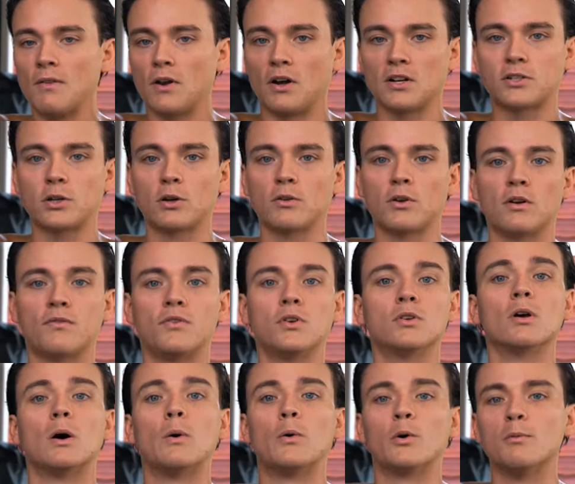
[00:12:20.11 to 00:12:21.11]
And also, you know, if
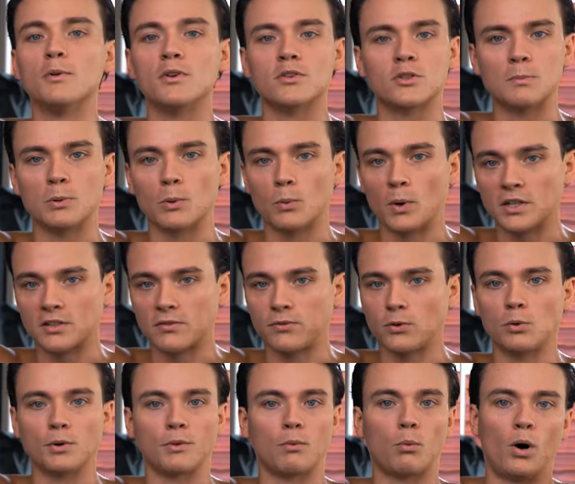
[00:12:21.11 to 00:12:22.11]
you don't want to be super
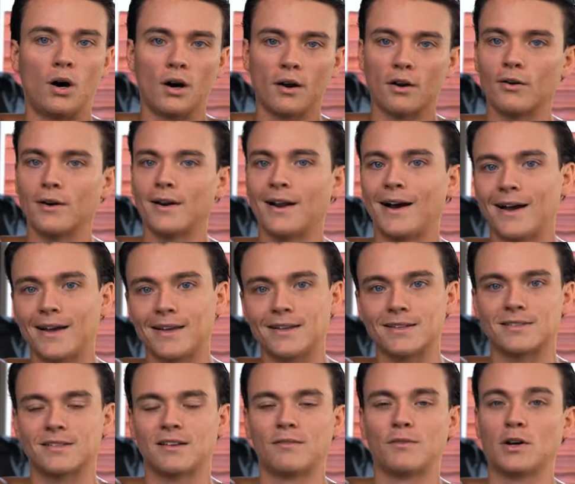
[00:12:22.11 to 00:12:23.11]
wasteful with water and
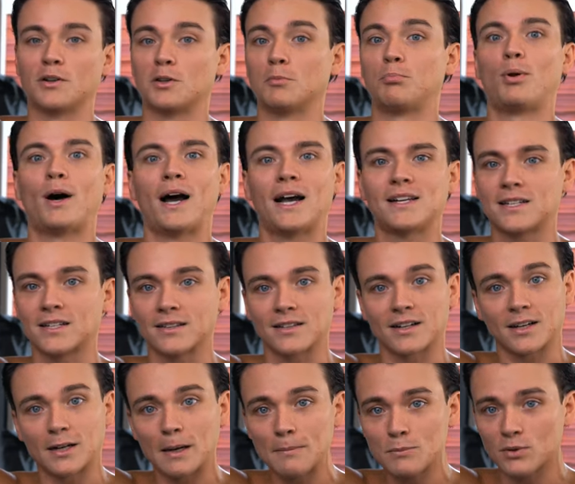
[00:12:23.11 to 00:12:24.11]
ice and, you know, the plastic
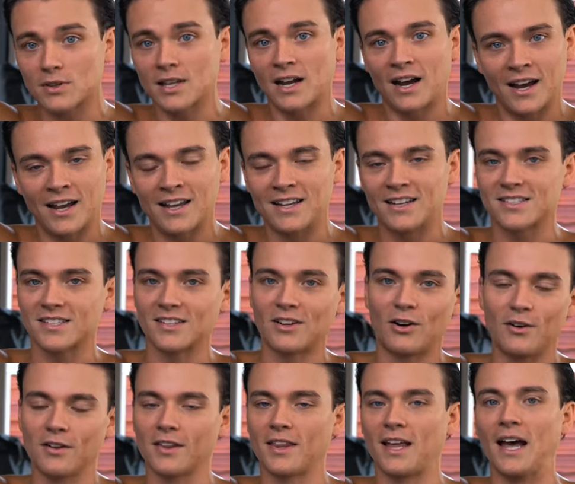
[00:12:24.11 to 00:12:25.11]
that comes with the ice and
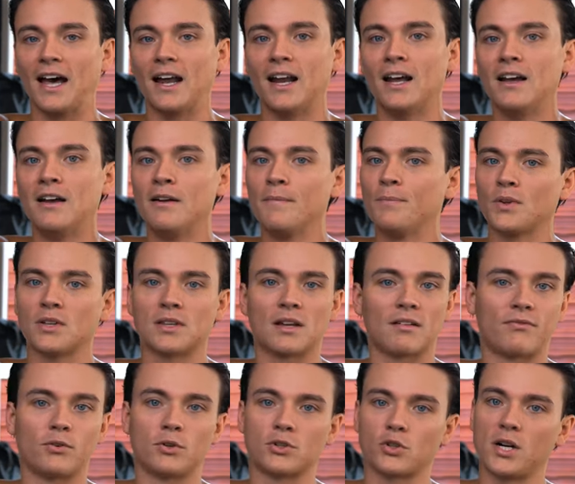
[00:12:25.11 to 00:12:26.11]
all of that,
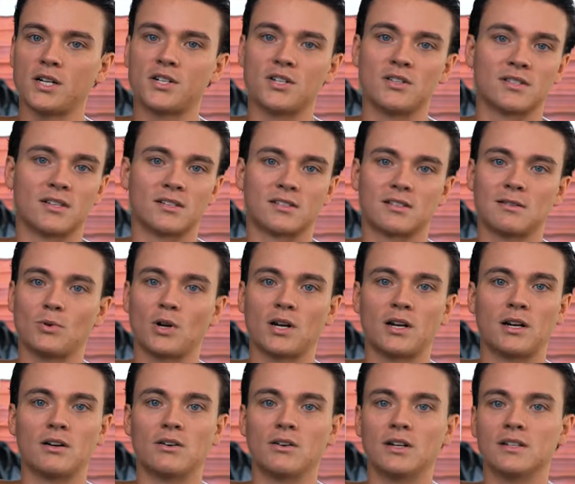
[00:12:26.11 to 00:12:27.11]
that filtration system
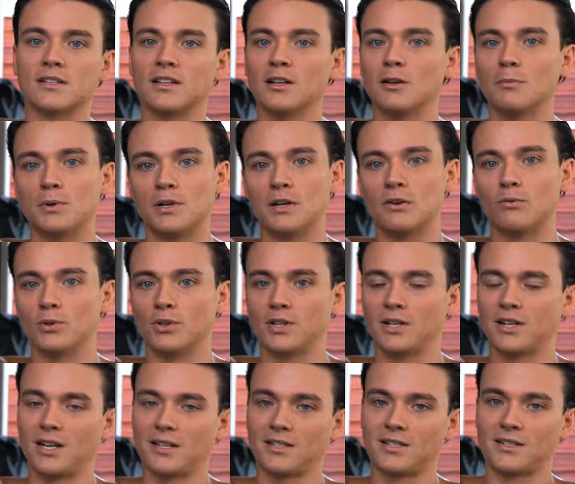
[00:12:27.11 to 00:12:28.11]
right here is going to be a
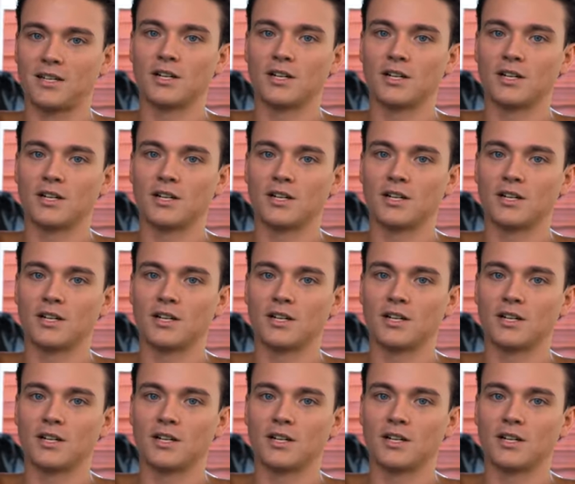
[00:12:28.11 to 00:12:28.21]
really nice